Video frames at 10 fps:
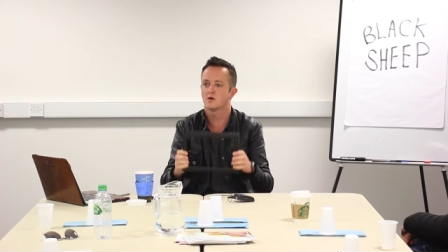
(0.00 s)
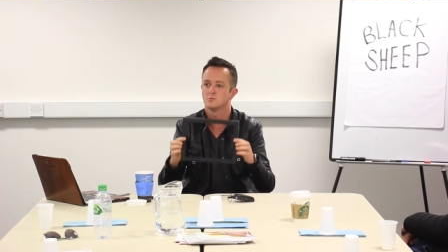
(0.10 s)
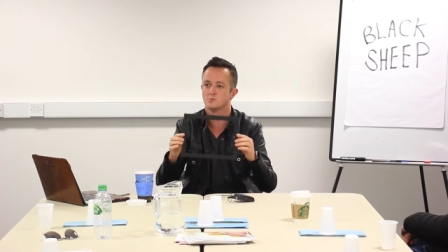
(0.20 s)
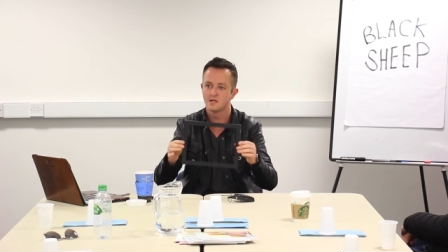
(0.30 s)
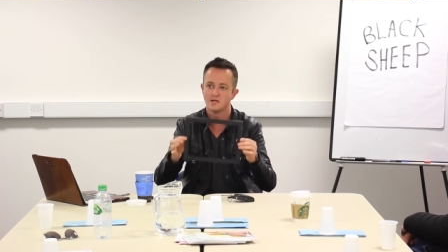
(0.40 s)

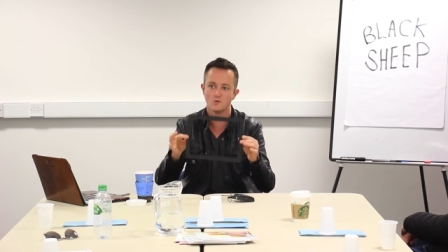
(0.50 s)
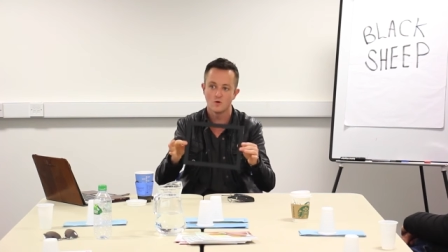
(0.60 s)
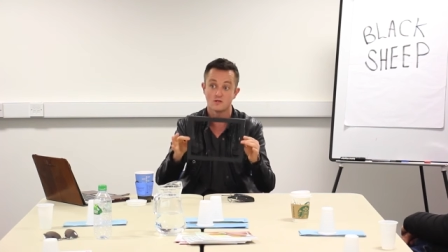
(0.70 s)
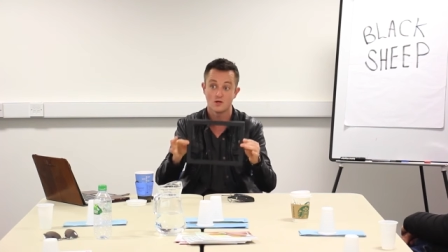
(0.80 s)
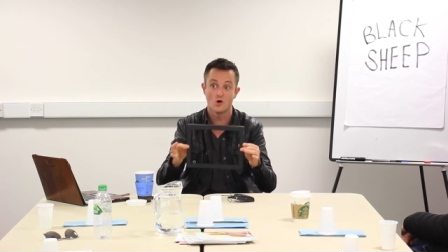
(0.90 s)
don't really
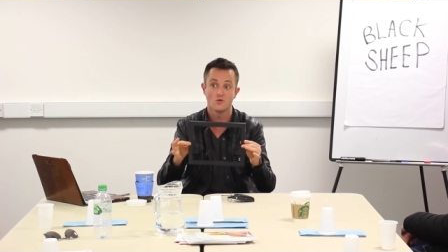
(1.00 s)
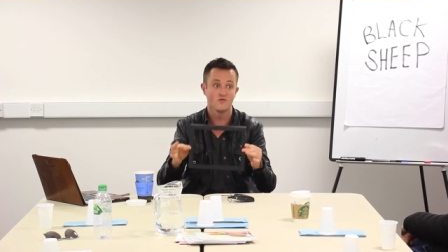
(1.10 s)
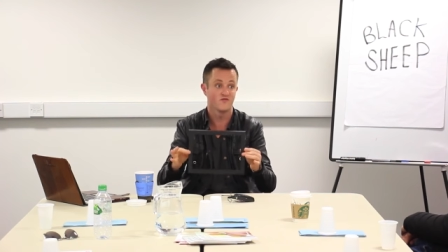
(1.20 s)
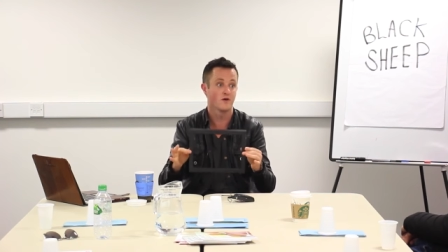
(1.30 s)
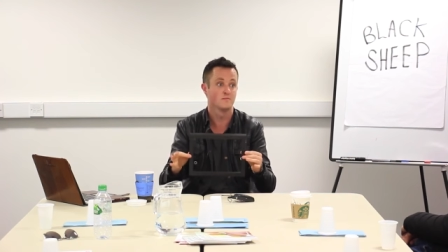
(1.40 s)
want to
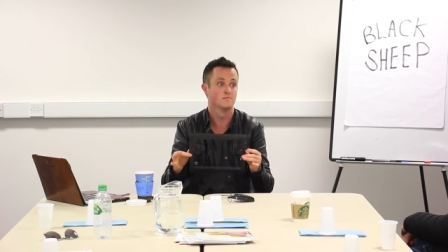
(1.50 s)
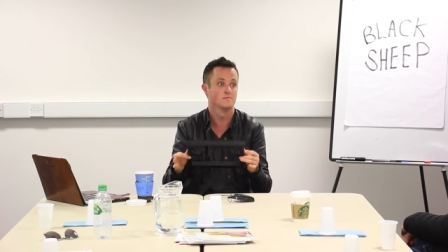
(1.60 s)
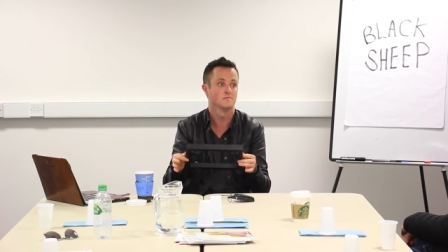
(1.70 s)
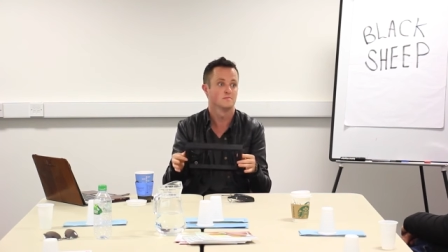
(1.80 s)
hold the frame.